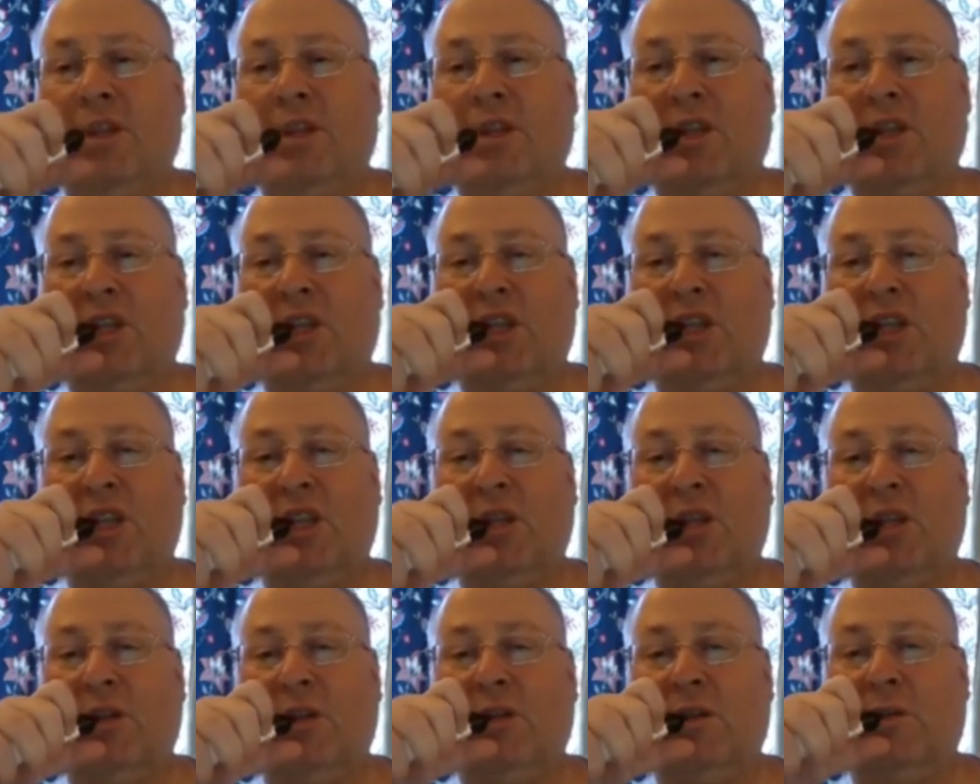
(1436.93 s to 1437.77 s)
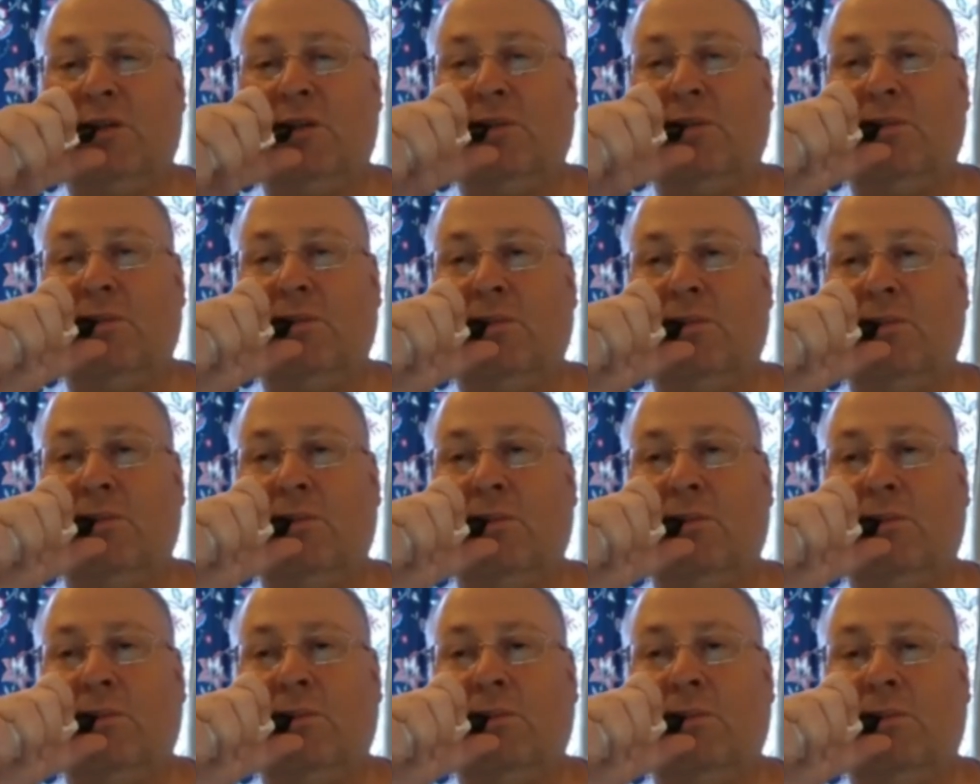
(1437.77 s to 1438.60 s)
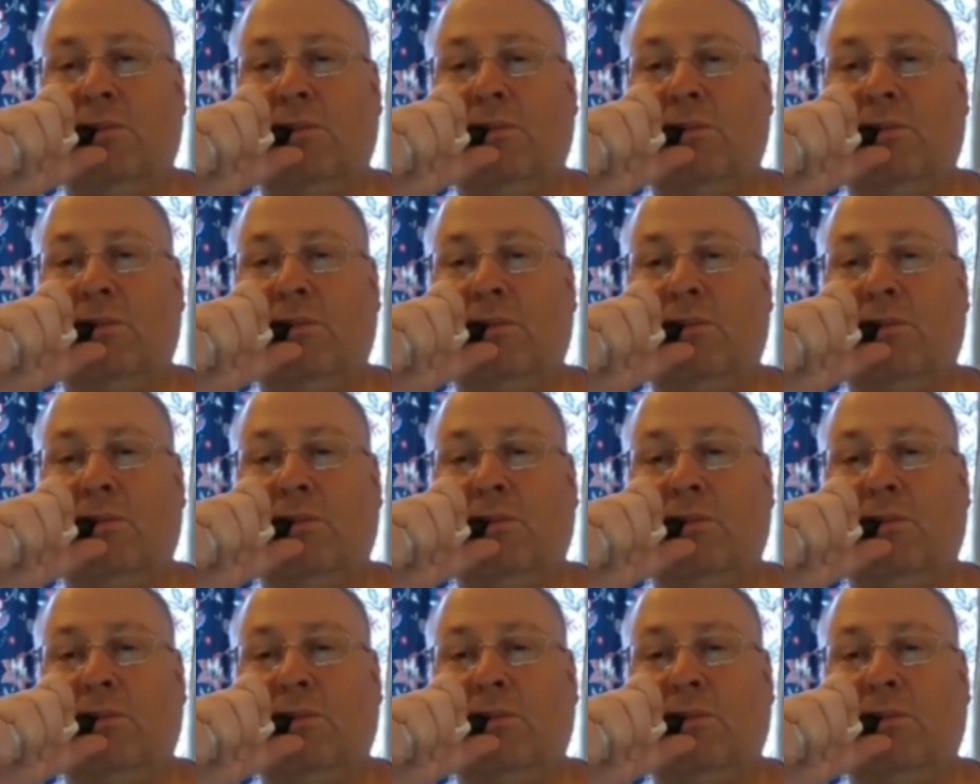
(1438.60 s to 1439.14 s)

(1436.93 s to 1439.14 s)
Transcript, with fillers: Yeah, that's, that's what I was going to say was uh,